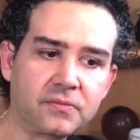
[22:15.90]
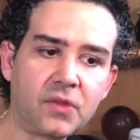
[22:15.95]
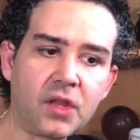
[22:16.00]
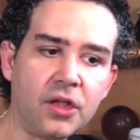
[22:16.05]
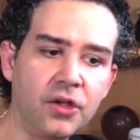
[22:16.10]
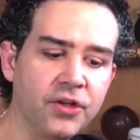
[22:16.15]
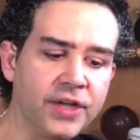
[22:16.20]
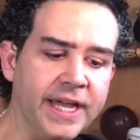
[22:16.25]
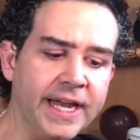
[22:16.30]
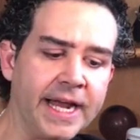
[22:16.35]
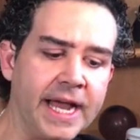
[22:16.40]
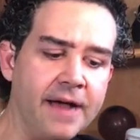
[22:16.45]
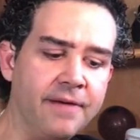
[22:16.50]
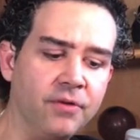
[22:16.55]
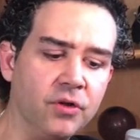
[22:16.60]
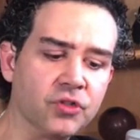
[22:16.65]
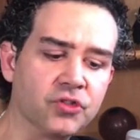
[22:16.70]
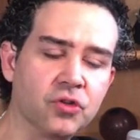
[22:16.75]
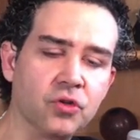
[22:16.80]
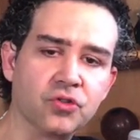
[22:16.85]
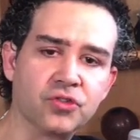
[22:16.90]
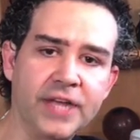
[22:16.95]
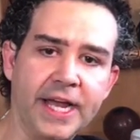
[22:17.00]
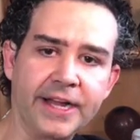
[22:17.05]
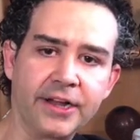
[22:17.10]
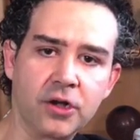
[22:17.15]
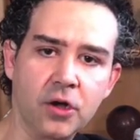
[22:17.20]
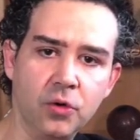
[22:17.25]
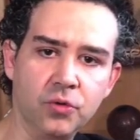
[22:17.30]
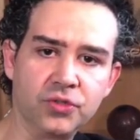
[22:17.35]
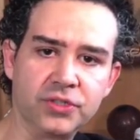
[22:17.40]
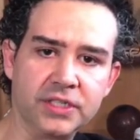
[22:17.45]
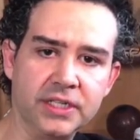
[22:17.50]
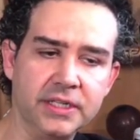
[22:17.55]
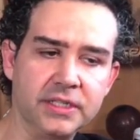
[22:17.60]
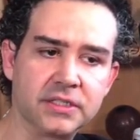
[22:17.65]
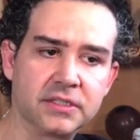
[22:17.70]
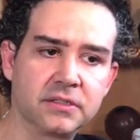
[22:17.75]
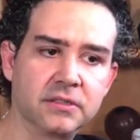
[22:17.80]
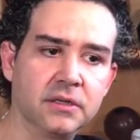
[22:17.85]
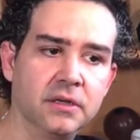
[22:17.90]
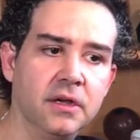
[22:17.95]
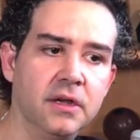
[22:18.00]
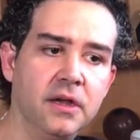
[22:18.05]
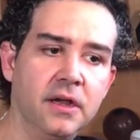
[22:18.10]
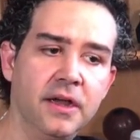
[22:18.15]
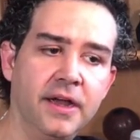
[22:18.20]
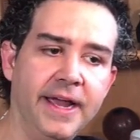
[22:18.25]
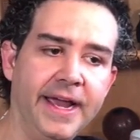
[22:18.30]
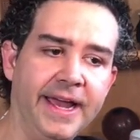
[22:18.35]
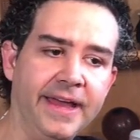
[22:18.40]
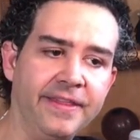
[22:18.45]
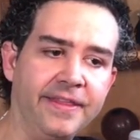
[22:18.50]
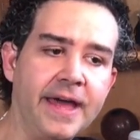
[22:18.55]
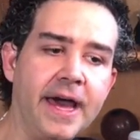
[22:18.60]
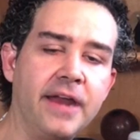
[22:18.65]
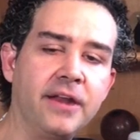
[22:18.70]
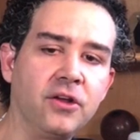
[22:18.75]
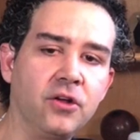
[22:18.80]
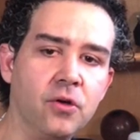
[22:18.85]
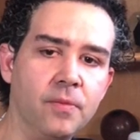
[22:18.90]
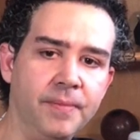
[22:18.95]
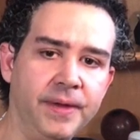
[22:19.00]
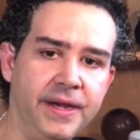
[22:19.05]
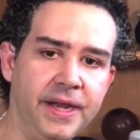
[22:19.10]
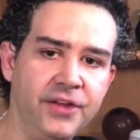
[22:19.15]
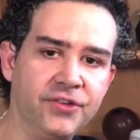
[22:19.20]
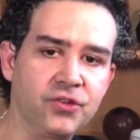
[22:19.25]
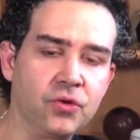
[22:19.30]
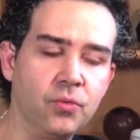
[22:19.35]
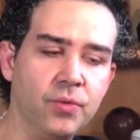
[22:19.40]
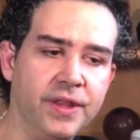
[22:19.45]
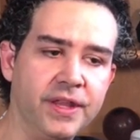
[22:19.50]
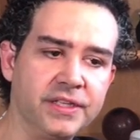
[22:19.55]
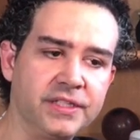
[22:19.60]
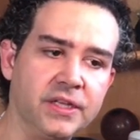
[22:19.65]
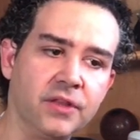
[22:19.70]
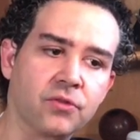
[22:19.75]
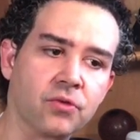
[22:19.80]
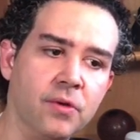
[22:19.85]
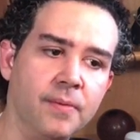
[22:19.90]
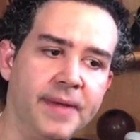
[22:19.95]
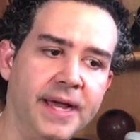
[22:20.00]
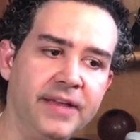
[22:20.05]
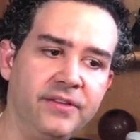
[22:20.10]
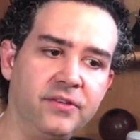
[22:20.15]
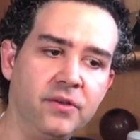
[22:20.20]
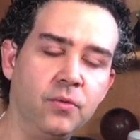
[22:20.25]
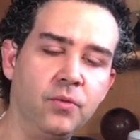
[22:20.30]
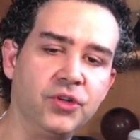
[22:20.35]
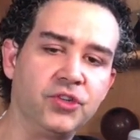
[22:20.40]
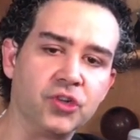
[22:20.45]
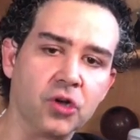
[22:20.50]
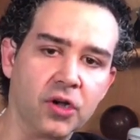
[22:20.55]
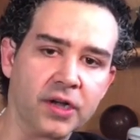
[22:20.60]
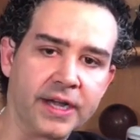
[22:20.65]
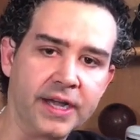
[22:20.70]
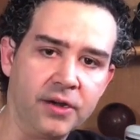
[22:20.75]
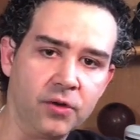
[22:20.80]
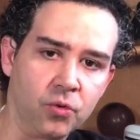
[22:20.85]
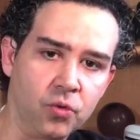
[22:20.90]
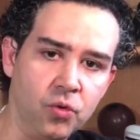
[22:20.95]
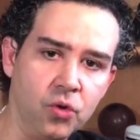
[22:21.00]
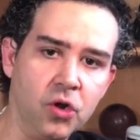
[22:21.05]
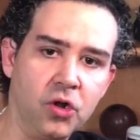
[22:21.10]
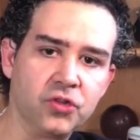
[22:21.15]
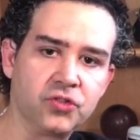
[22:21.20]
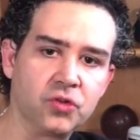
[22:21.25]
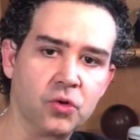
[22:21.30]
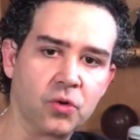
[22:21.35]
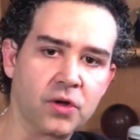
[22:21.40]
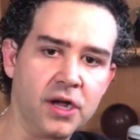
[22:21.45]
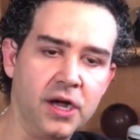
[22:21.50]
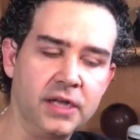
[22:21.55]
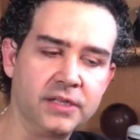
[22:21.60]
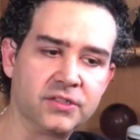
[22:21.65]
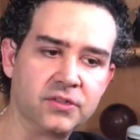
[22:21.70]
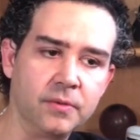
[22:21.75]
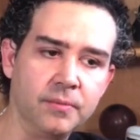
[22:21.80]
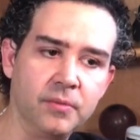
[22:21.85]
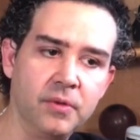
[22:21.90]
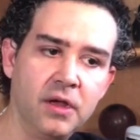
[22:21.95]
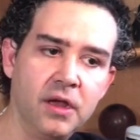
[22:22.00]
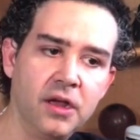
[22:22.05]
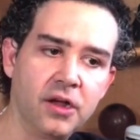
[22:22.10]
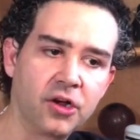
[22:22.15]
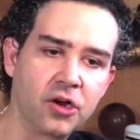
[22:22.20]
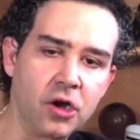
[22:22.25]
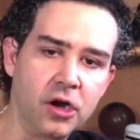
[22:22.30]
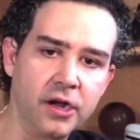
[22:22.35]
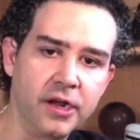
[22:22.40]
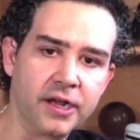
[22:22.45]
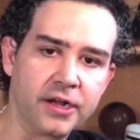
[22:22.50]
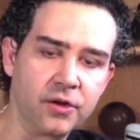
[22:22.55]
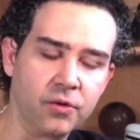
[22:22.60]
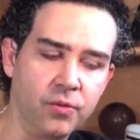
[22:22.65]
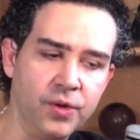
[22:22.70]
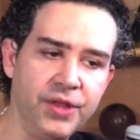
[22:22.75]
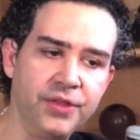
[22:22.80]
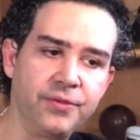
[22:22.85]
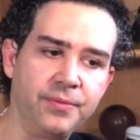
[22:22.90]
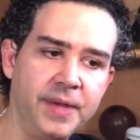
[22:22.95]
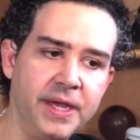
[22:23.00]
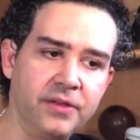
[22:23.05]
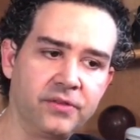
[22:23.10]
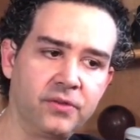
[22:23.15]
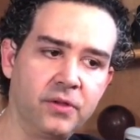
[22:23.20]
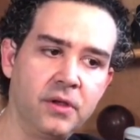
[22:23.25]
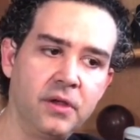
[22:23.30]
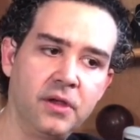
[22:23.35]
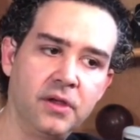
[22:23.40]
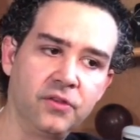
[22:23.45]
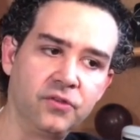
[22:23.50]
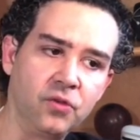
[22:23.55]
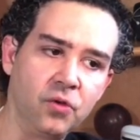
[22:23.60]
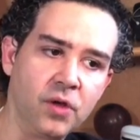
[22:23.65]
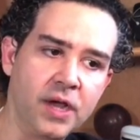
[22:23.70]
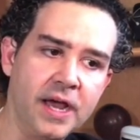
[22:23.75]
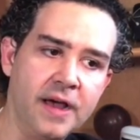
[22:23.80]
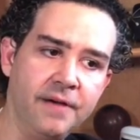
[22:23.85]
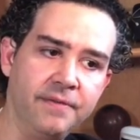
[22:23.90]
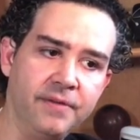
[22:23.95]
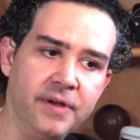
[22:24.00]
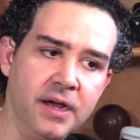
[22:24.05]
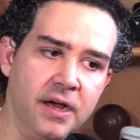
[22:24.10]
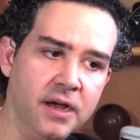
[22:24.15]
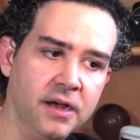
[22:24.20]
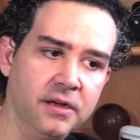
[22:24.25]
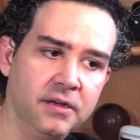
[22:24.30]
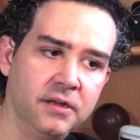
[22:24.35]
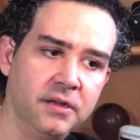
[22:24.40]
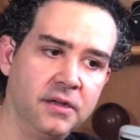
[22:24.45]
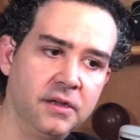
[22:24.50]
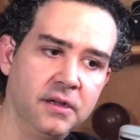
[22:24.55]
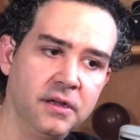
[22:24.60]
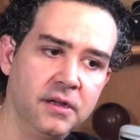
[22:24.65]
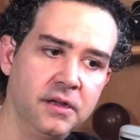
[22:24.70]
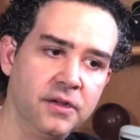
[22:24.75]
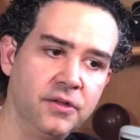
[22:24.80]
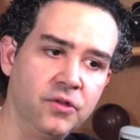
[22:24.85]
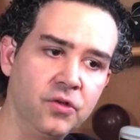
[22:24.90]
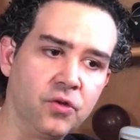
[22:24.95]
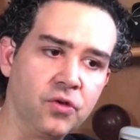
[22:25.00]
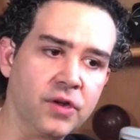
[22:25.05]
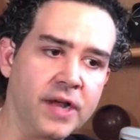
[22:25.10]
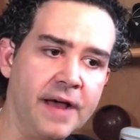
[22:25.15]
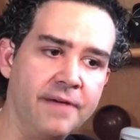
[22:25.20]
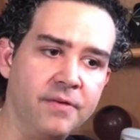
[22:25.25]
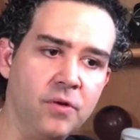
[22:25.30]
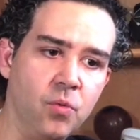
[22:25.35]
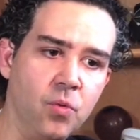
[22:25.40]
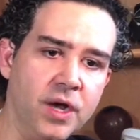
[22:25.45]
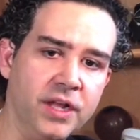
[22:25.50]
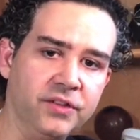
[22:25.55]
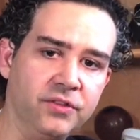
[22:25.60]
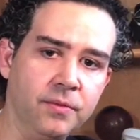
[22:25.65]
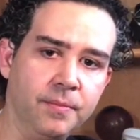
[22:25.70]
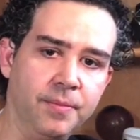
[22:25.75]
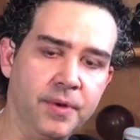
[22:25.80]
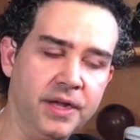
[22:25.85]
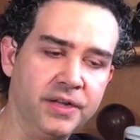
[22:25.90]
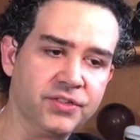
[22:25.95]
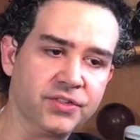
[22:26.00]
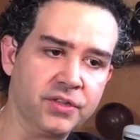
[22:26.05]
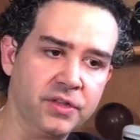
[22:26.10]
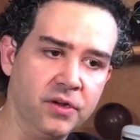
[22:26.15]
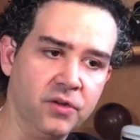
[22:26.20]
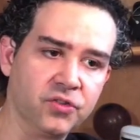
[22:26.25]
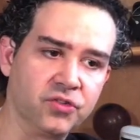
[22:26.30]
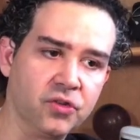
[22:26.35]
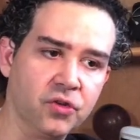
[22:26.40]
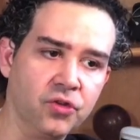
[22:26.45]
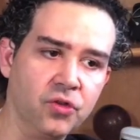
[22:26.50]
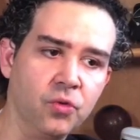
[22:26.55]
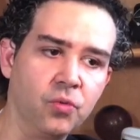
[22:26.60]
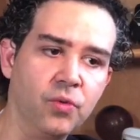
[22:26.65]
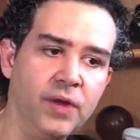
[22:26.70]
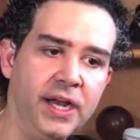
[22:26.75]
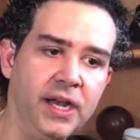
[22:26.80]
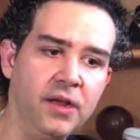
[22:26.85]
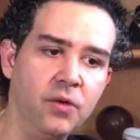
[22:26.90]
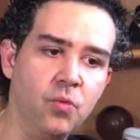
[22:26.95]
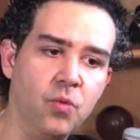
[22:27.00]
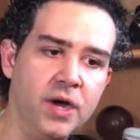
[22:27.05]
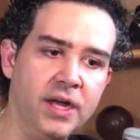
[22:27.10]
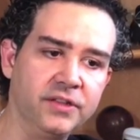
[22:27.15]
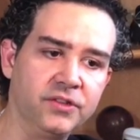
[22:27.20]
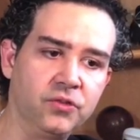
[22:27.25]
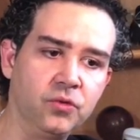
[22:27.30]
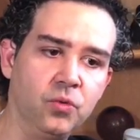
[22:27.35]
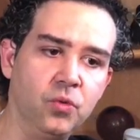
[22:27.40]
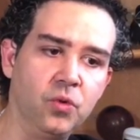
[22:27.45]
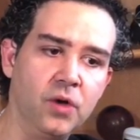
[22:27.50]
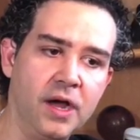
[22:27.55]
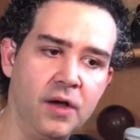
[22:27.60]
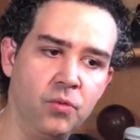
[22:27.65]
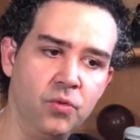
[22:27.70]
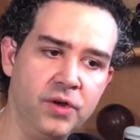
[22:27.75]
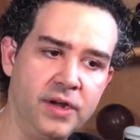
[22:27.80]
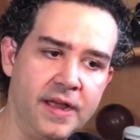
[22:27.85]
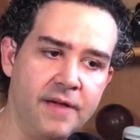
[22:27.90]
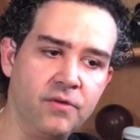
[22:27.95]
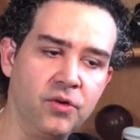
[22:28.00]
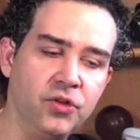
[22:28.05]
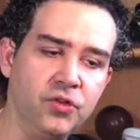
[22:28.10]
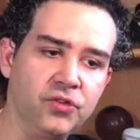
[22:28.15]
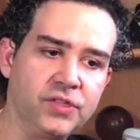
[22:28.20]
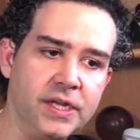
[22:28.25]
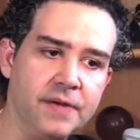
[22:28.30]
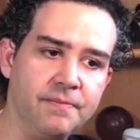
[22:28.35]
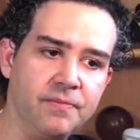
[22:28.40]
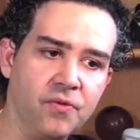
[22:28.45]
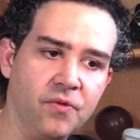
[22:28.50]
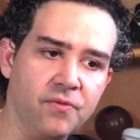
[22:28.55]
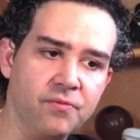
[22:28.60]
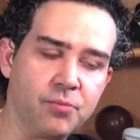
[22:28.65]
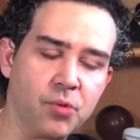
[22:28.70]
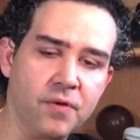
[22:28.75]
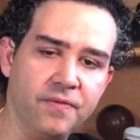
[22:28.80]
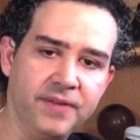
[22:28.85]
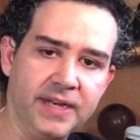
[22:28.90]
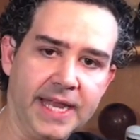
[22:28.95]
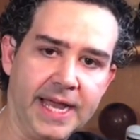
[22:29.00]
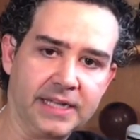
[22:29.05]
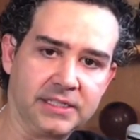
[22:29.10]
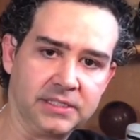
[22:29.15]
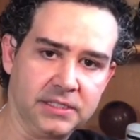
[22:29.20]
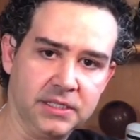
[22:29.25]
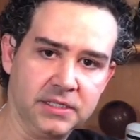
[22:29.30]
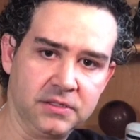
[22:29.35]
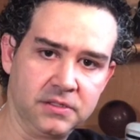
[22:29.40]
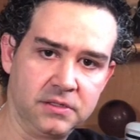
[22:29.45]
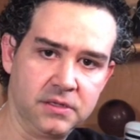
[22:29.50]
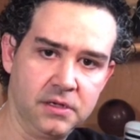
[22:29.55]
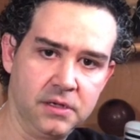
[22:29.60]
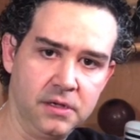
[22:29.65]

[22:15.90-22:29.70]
you can have also psychosis, and that in combination with azithromycin, which could also cause some cardiac arrhythmias. So you could have a 1-2 punch there. So you really want to, I would never use it in prophylaxis